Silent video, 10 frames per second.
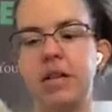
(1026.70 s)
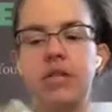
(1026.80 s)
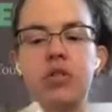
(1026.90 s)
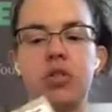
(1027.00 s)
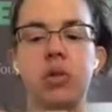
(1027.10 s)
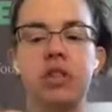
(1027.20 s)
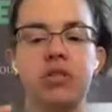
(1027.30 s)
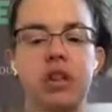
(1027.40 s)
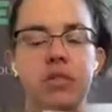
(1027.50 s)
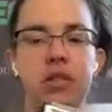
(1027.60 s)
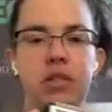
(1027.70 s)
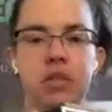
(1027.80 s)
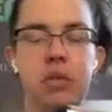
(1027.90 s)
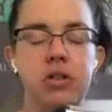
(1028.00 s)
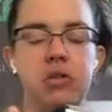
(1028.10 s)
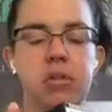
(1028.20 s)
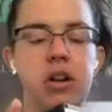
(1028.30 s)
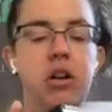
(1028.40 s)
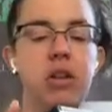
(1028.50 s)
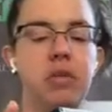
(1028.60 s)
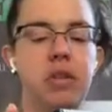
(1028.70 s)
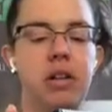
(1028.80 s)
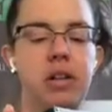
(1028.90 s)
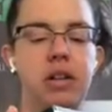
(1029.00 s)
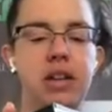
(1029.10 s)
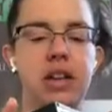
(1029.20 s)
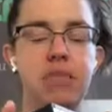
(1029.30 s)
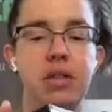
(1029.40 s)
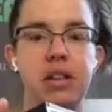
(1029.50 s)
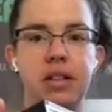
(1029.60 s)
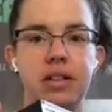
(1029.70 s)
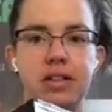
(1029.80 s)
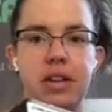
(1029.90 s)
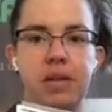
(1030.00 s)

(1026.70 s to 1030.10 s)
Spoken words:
this one also comes in a smaller bar, again because